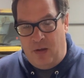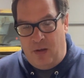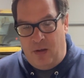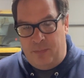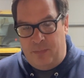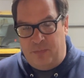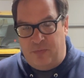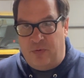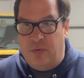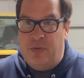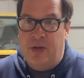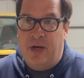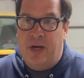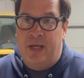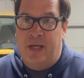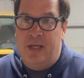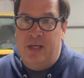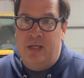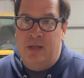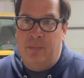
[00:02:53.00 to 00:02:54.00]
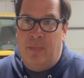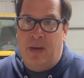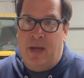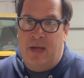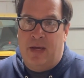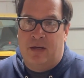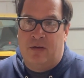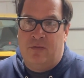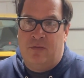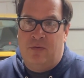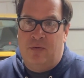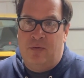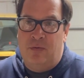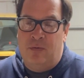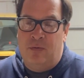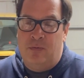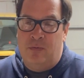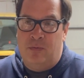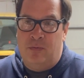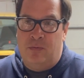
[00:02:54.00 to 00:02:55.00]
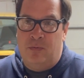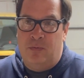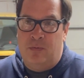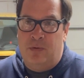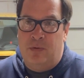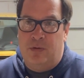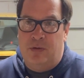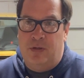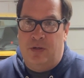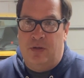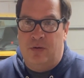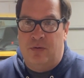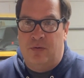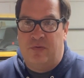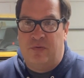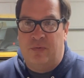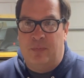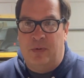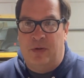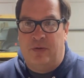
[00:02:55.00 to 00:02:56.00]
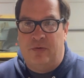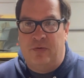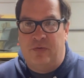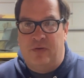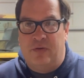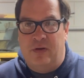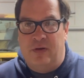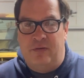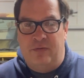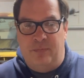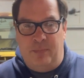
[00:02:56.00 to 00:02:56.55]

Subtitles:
so that I can get back to, you know, some other stuff.